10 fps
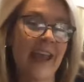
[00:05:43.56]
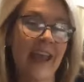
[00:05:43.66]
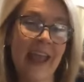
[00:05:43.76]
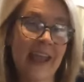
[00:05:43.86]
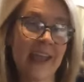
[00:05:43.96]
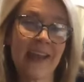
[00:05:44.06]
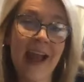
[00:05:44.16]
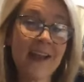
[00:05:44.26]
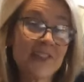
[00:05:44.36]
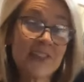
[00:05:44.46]
And
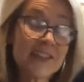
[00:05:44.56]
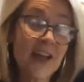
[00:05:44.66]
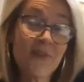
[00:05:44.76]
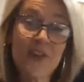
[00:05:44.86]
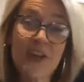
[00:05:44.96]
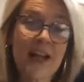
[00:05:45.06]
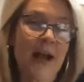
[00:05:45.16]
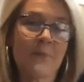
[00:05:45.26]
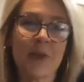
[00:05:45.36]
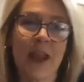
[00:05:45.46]
I'd just love for you to
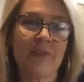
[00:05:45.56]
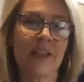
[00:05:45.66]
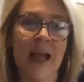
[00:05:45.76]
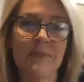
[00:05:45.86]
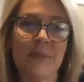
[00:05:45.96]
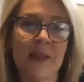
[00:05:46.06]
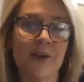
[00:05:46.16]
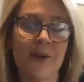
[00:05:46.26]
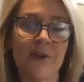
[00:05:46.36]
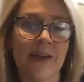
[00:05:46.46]
come. We're going to have a light
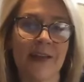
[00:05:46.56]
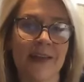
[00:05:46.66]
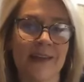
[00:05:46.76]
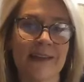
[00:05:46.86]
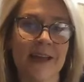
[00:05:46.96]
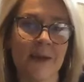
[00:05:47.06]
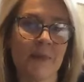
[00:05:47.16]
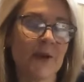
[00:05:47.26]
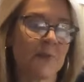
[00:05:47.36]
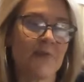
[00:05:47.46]
meal, and
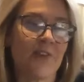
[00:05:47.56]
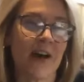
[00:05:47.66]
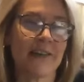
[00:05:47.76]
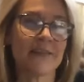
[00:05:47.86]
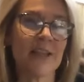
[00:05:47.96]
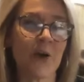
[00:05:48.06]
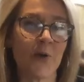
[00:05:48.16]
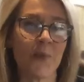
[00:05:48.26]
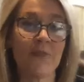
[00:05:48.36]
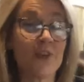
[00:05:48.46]
it'll be fun. So
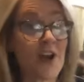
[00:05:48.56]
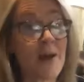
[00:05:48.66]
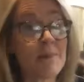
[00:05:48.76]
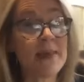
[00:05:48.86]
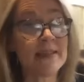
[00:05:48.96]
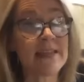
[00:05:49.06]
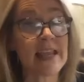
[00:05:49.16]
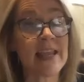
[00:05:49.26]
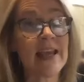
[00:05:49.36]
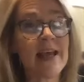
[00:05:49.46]
if you're not
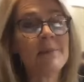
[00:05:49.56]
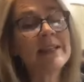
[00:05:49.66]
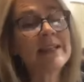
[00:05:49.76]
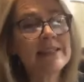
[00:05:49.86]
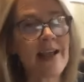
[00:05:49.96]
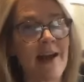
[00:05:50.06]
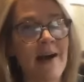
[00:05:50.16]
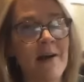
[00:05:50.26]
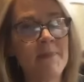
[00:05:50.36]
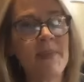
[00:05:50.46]
busy, please
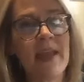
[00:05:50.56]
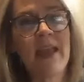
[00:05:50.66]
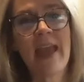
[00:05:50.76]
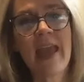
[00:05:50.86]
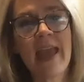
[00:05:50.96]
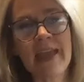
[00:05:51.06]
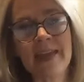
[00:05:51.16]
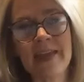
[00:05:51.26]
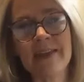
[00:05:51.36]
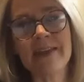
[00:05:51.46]
come.
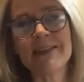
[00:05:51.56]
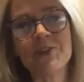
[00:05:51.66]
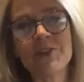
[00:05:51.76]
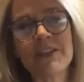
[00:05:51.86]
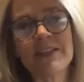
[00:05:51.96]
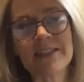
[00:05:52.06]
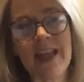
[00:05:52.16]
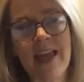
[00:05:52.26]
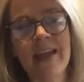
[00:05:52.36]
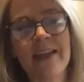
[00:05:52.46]
And so she
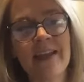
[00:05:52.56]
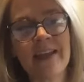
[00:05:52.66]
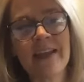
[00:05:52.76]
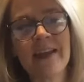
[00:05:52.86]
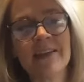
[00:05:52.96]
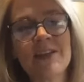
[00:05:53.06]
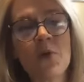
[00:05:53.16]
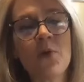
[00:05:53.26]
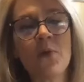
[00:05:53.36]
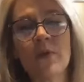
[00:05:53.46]
said,
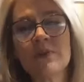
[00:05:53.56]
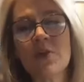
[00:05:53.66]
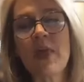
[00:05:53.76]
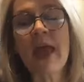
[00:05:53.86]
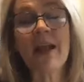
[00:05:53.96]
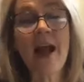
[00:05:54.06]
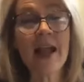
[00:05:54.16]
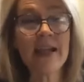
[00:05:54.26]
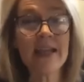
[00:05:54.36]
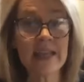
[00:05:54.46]
so that
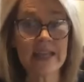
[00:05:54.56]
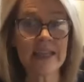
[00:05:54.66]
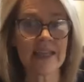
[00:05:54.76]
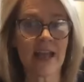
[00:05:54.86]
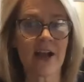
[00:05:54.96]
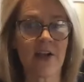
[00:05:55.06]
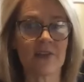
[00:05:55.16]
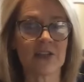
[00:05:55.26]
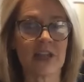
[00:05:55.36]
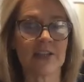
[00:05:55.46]
kind of ended that
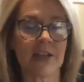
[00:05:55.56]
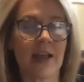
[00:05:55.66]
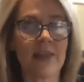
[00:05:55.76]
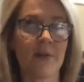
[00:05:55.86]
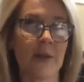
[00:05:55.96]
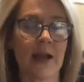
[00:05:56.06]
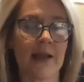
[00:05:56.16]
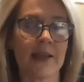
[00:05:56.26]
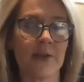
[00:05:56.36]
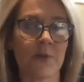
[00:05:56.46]
conversation. I think we got
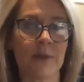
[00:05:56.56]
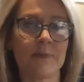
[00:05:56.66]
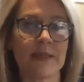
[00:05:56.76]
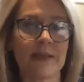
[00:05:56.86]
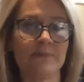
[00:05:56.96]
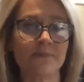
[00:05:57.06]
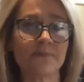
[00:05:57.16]
interrupted.